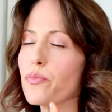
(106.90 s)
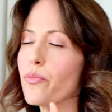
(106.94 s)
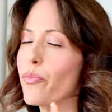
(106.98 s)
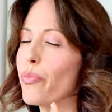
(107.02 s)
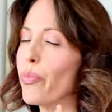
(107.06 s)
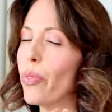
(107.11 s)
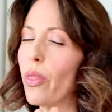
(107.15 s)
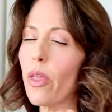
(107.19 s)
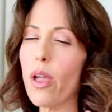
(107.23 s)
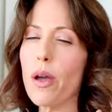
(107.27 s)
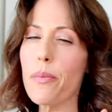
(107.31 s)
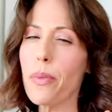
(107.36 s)

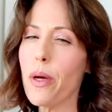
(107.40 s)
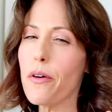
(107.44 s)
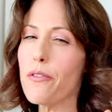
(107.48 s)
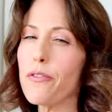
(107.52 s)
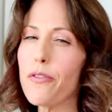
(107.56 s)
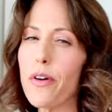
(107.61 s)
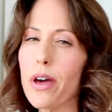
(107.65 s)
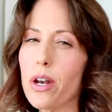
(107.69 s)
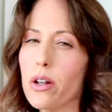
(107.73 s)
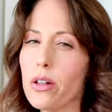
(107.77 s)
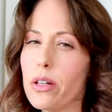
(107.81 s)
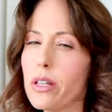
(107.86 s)
Mm,
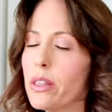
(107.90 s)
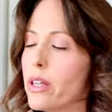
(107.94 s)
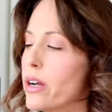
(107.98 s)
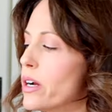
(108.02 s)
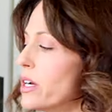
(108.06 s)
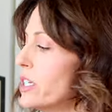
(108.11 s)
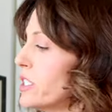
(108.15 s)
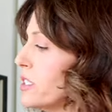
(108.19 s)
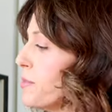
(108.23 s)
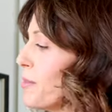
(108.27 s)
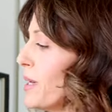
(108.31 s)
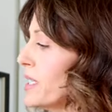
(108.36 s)
that fennel in
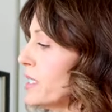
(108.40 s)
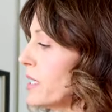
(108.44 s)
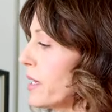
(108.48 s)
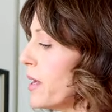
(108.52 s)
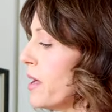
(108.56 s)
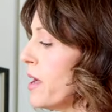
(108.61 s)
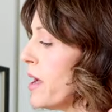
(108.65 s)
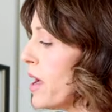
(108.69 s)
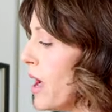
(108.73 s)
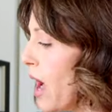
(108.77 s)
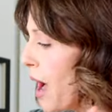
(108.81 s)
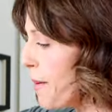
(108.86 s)
there is
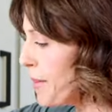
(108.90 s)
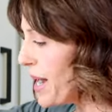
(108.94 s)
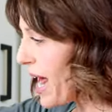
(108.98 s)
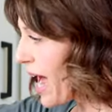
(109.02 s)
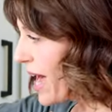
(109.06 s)
amazing. I'm